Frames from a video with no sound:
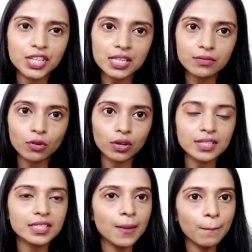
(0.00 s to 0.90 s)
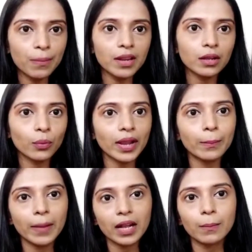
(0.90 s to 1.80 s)
just for a simple
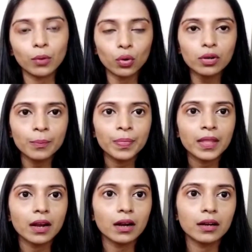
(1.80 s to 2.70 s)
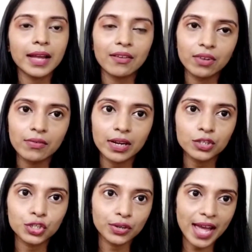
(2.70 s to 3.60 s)
quick makeup look,
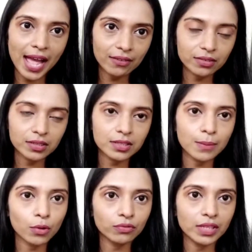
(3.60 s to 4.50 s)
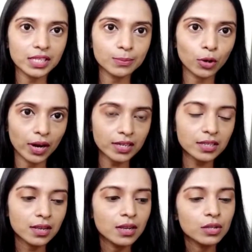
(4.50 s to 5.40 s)
everyone should have some of these
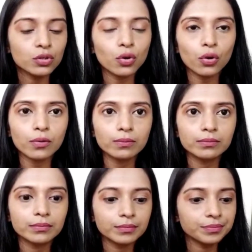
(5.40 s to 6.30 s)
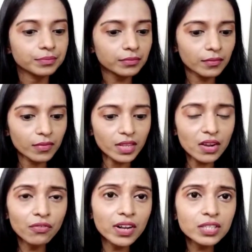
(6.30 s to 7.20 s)
products. So
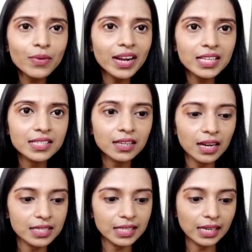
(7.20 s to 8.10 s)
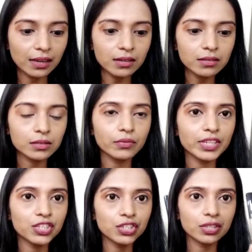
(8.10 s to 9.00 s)
first one is the concealer,
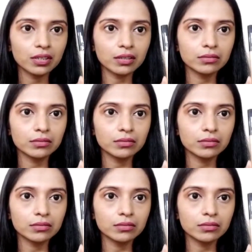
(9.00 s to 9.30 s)
which